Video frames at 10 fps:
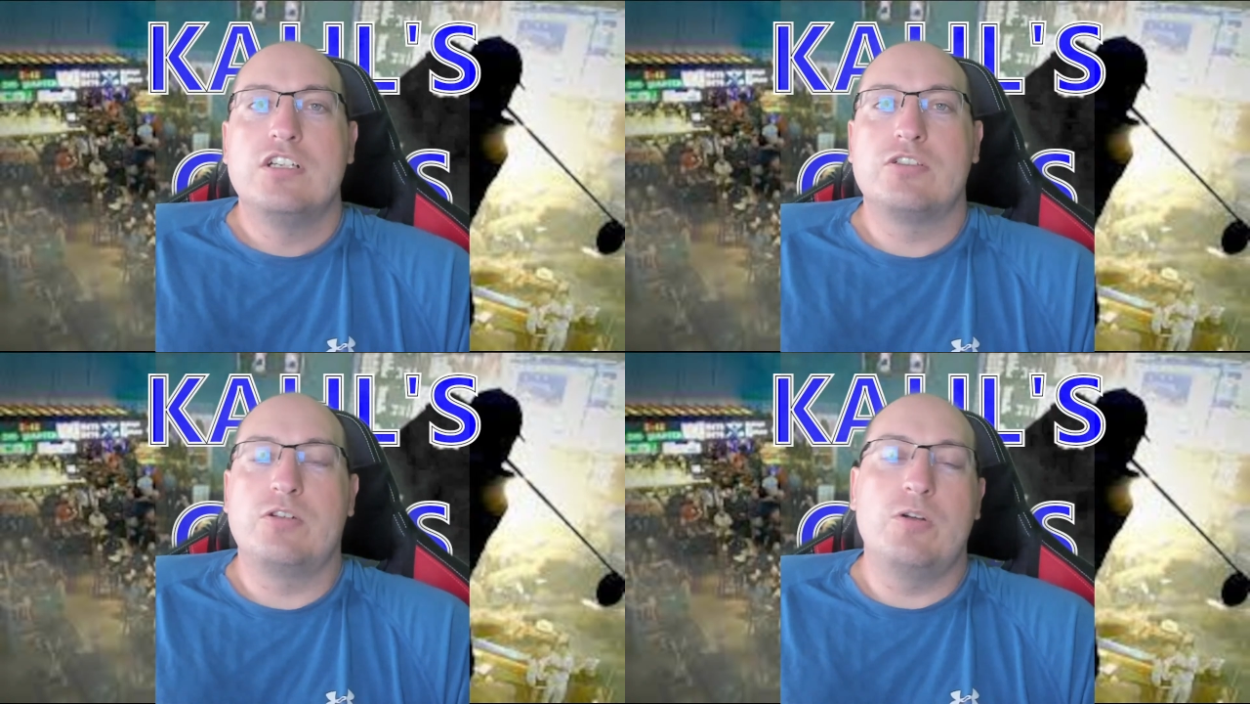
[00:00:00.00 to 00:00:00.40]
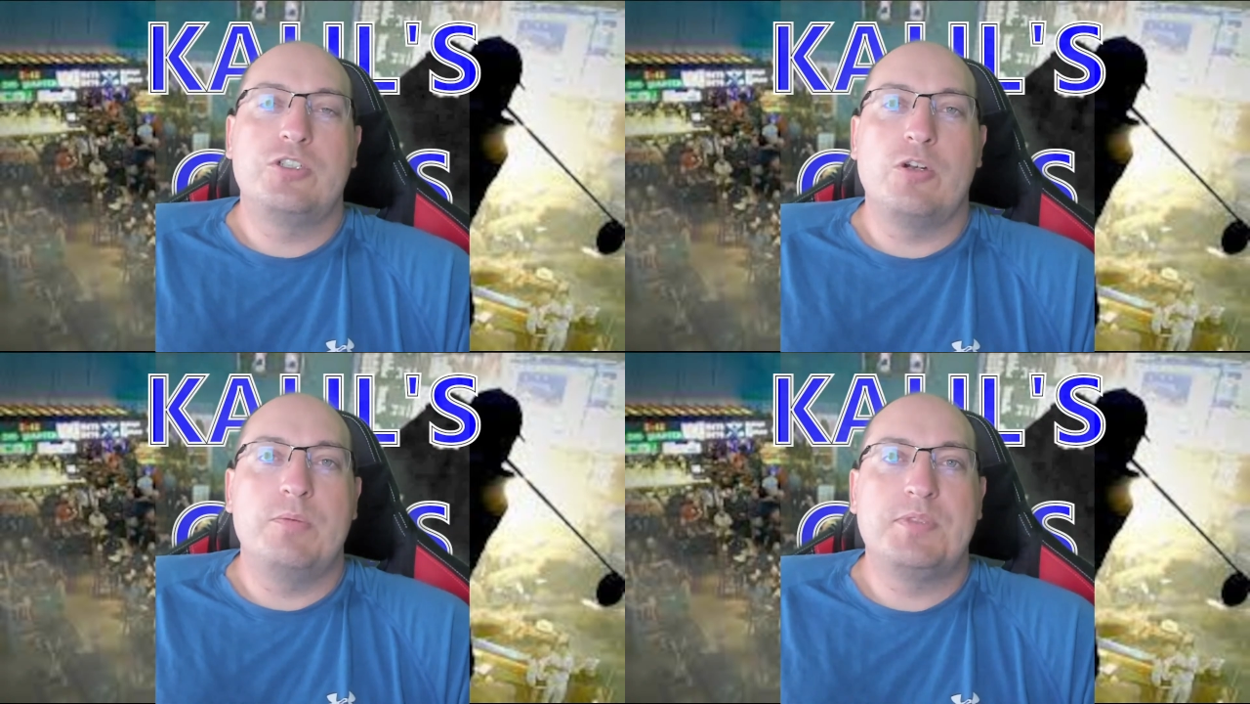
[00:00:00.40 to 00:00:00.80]
So go
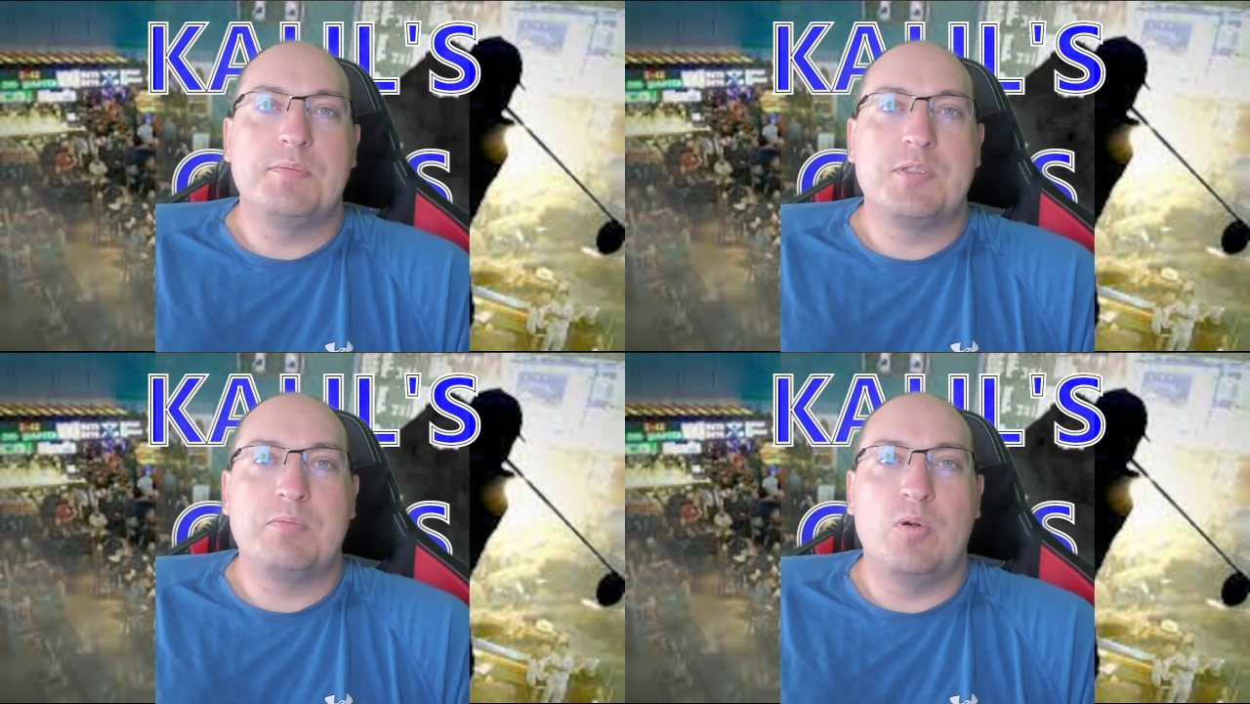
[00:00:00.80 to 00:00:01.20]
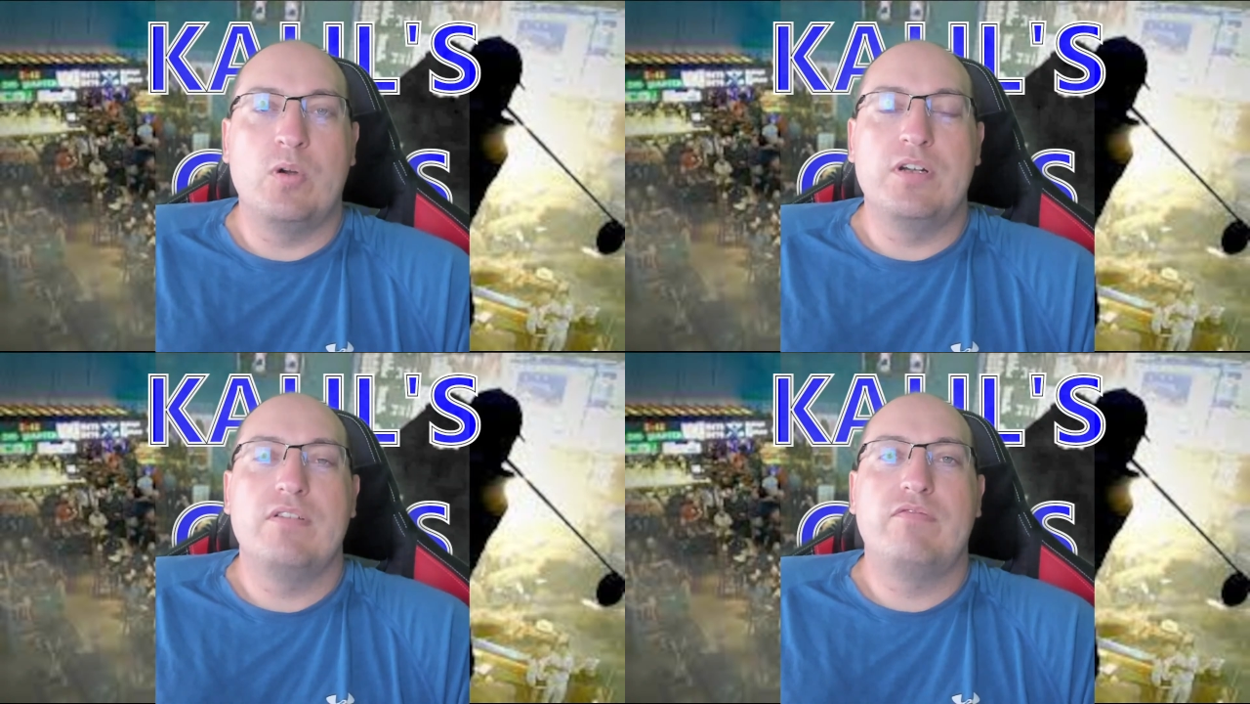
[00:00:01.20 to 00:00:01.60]
show him some
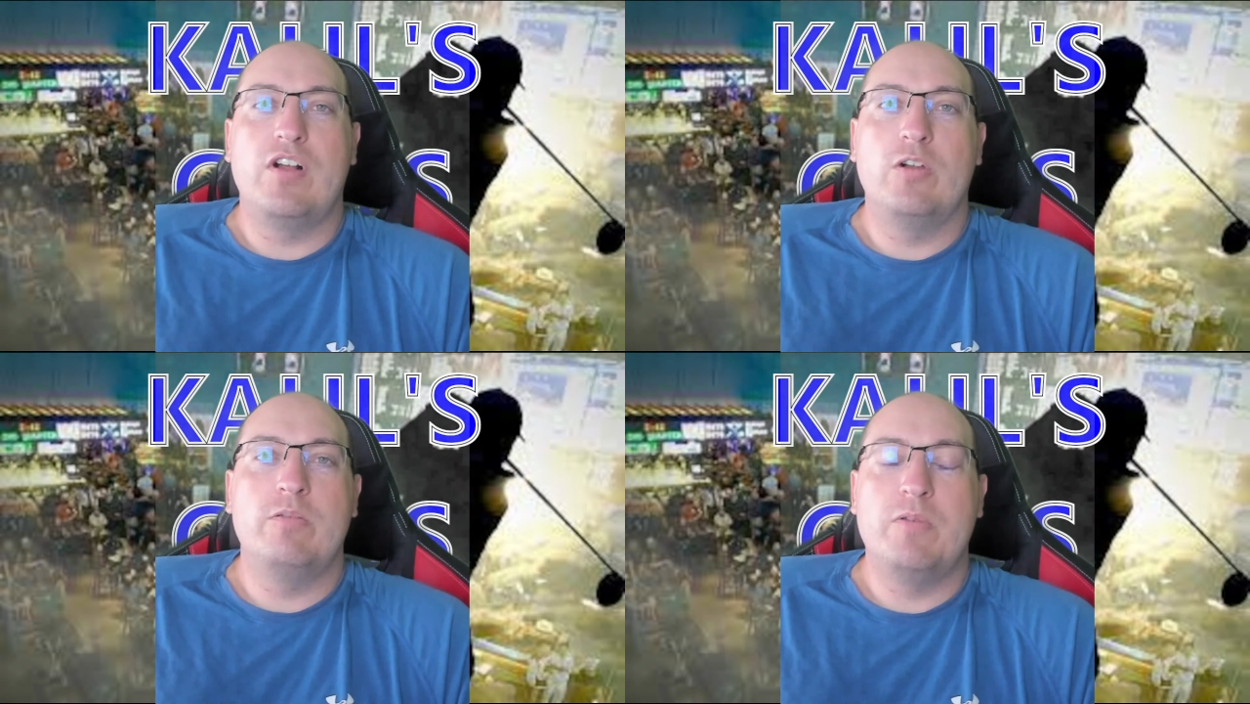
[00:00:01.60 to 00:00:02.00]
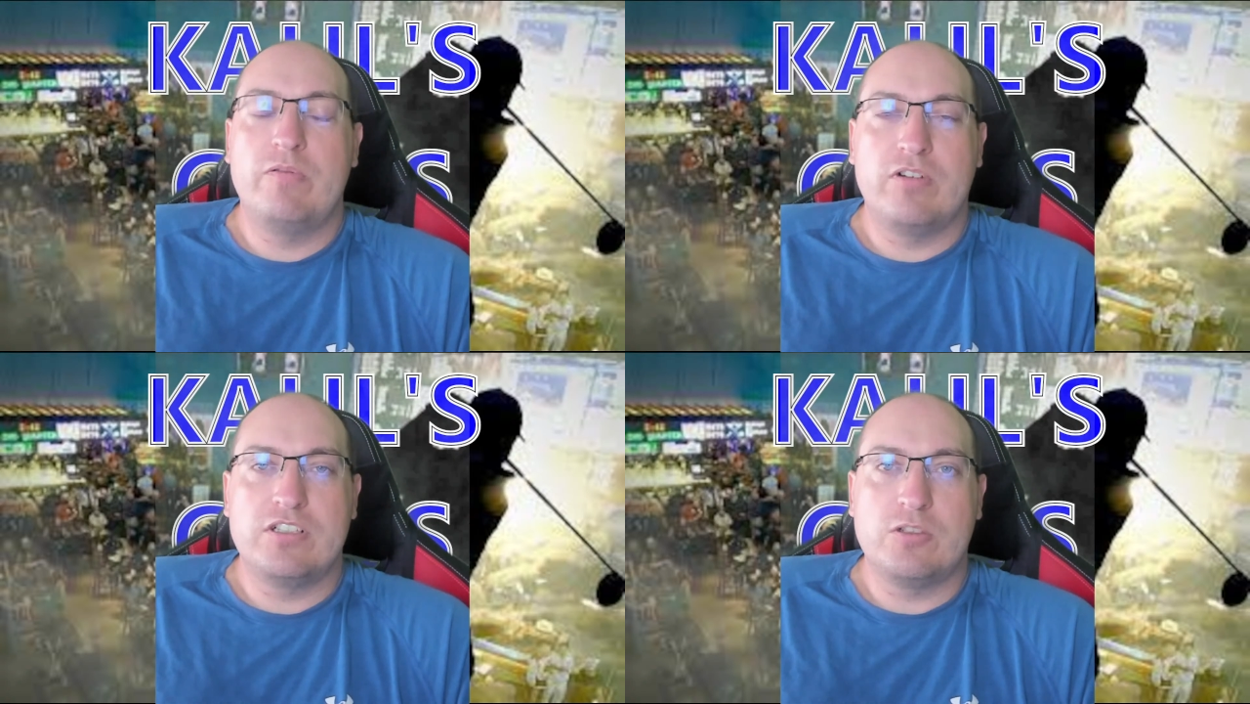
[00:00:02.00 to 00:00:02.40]
support. Follow him
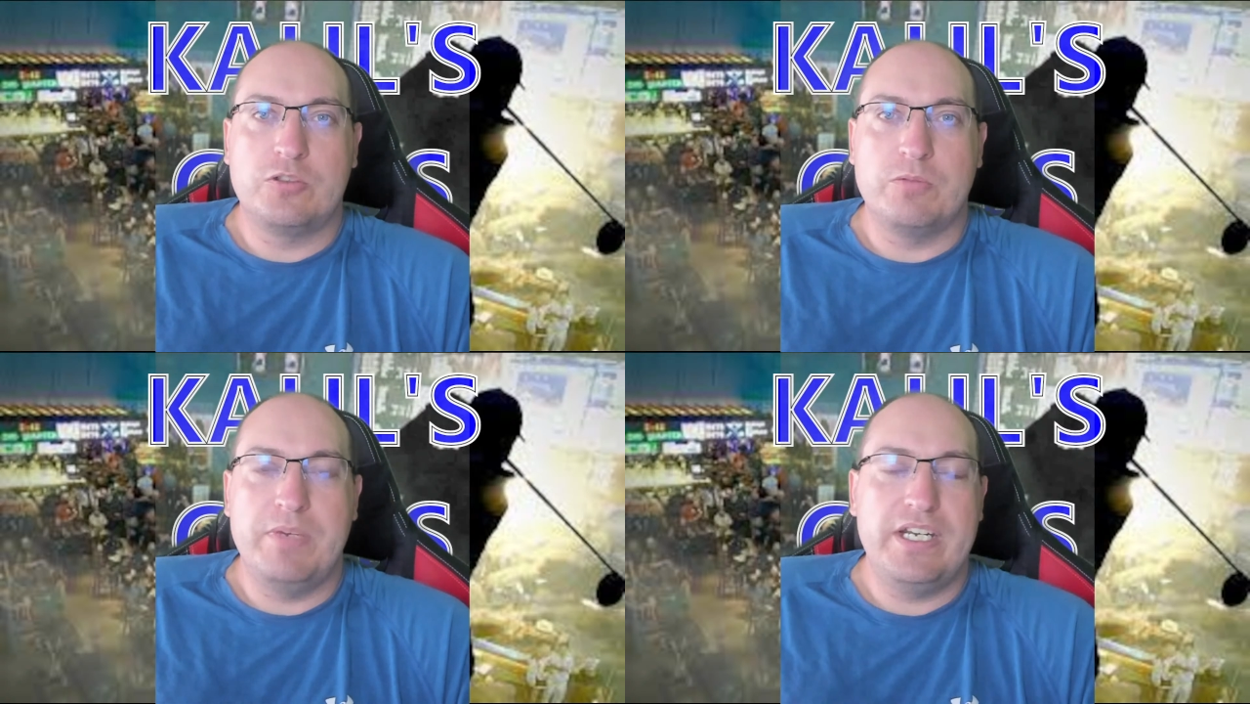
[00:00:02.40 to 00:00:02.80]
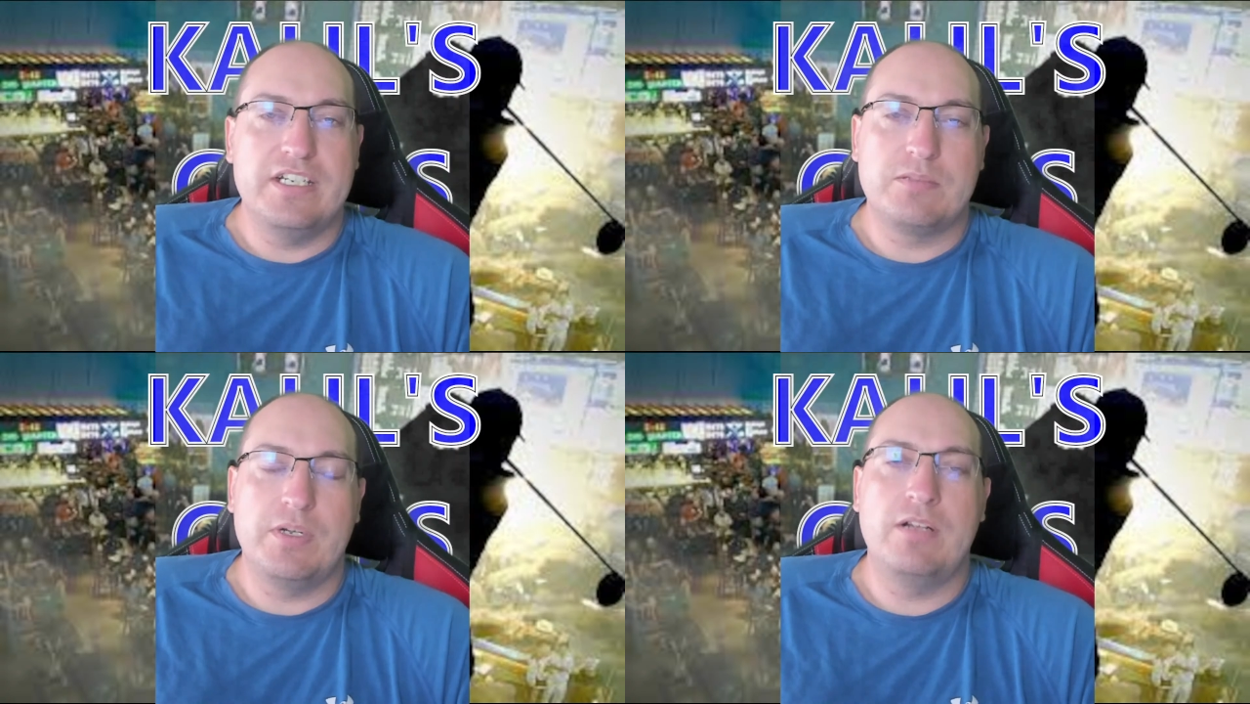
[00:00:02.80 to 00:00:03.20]
over on social
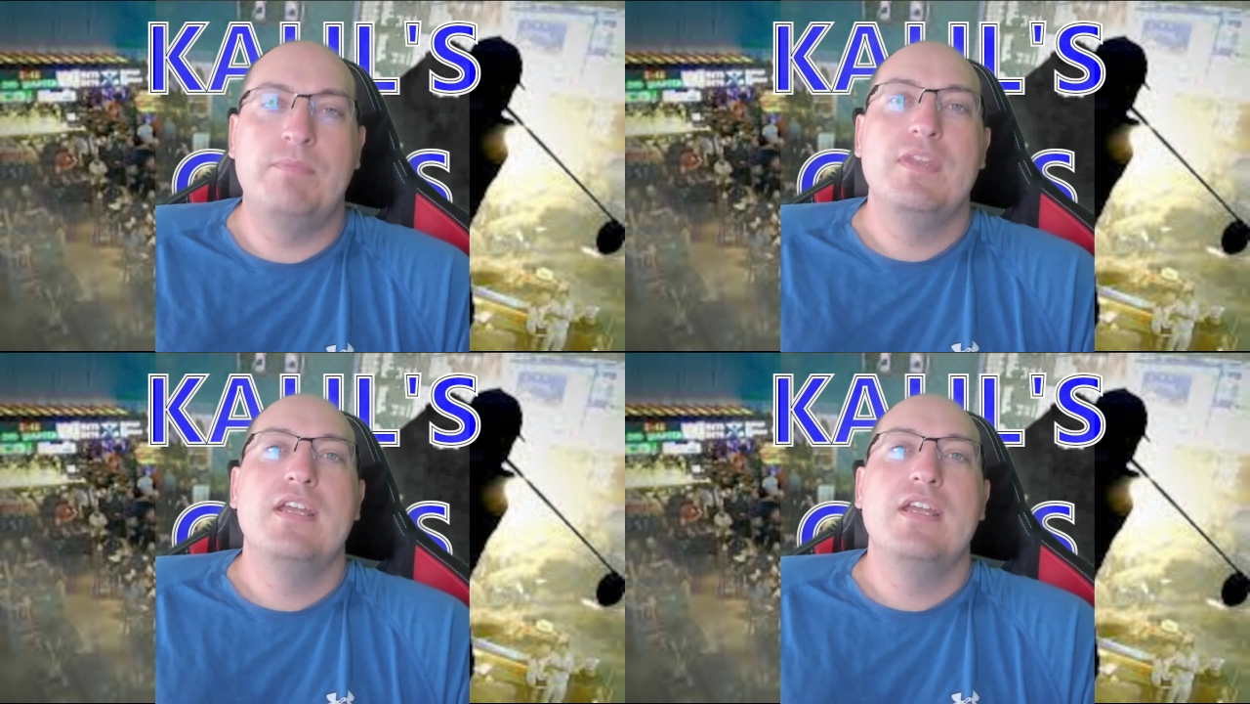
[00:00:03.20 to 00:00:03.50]
media as well.